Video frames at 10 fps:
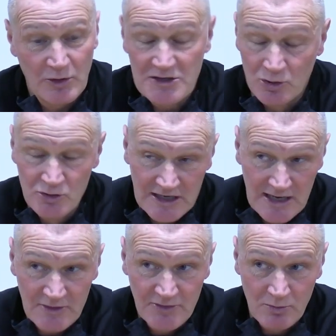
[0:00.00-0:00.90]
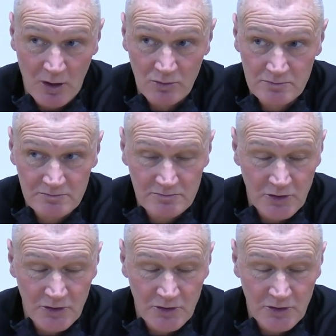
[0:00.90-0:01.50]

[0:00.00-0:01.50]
when you lose a game of football.